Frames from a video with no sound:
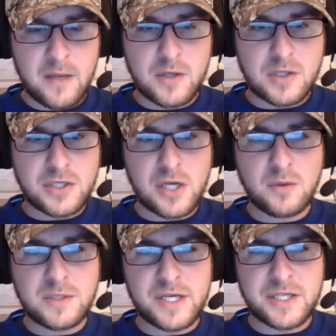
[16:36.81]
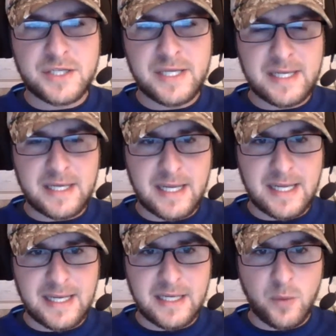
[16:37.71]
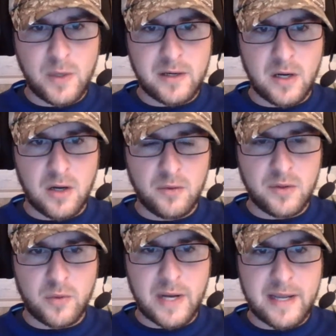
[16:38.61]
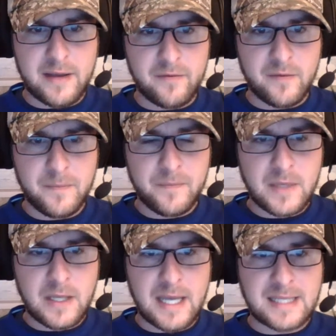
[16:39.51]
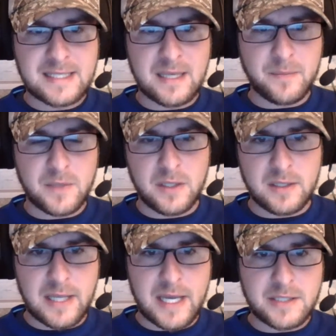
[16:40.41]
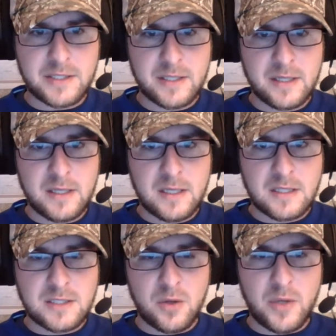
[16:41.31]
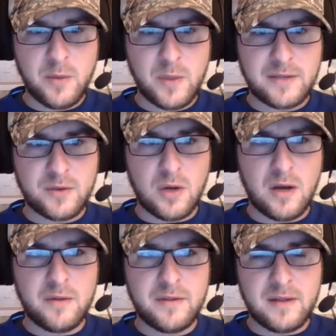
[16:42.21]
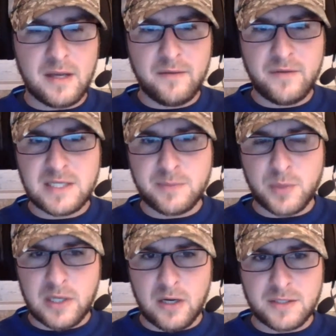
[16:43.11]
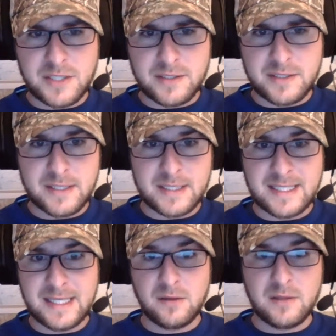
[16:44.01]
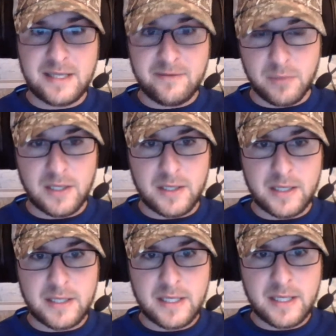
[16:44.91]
There's no touch DNA anywhere on the RAV except the hood latch. So he went through all of these precautions to still leave blood,